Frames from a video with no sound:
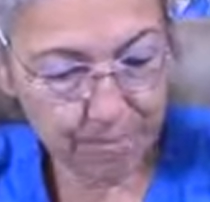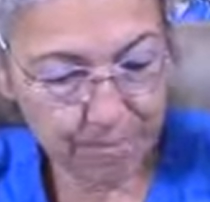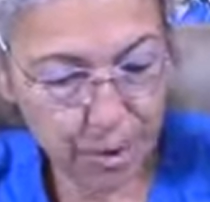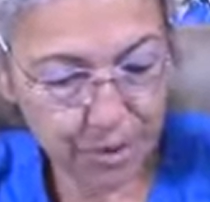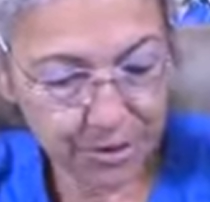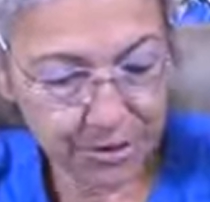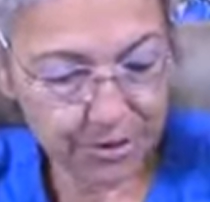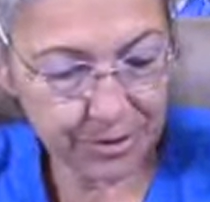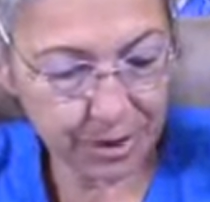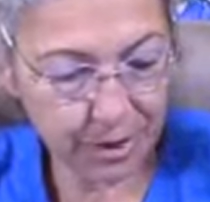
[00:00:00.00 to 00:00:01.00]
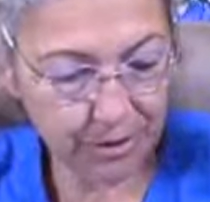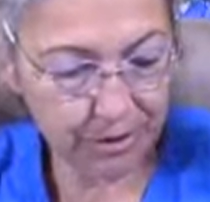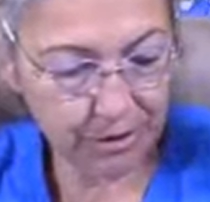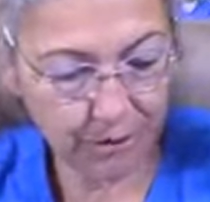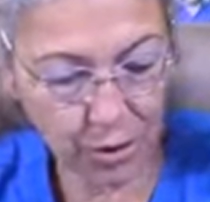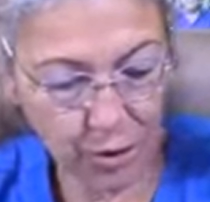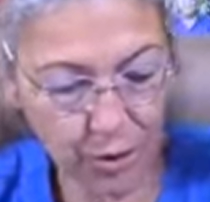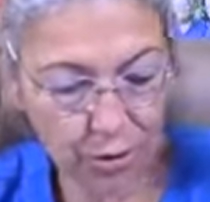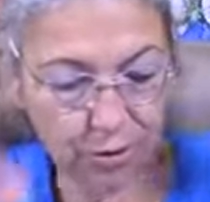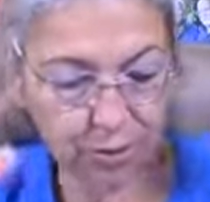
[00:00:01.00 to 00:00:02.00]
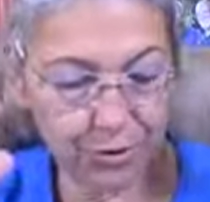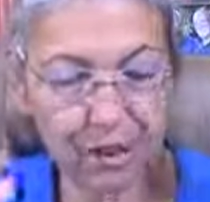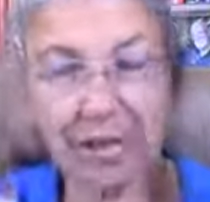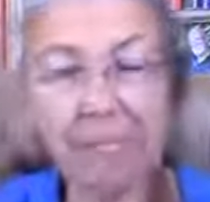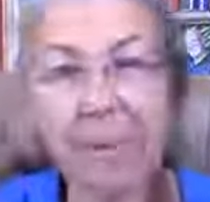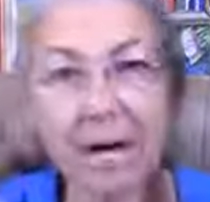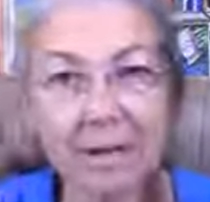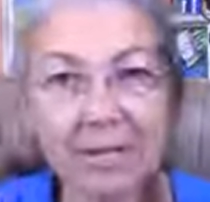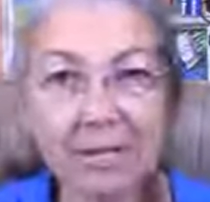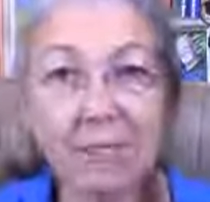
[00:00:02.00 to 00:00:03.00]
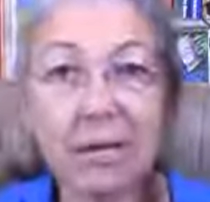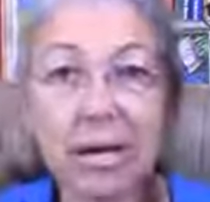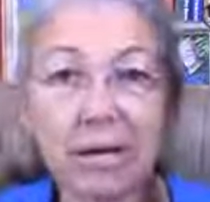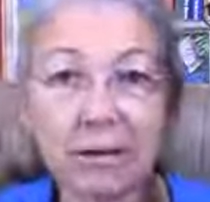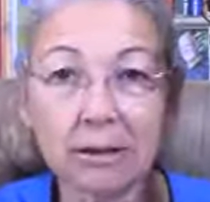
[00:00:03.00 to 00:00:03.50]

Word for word: pulses of alternating positive and negative